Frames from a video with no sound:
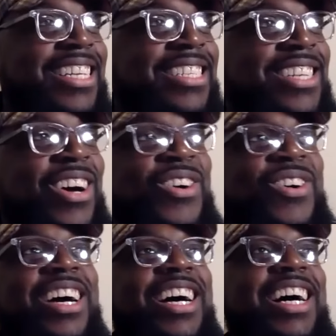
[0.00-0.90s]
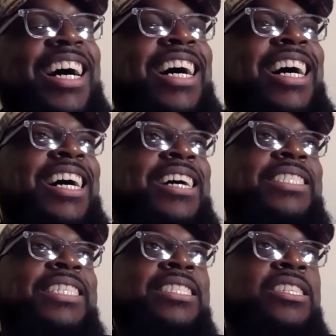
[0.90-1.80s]
and so uh,
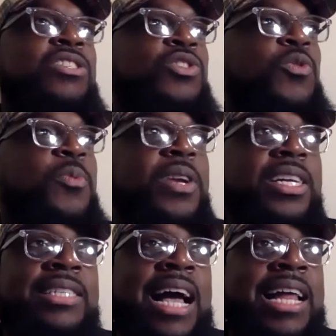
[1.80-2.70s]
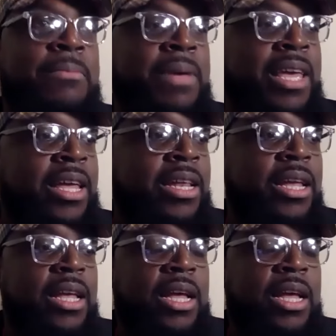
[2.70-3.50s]
just just super excited, man.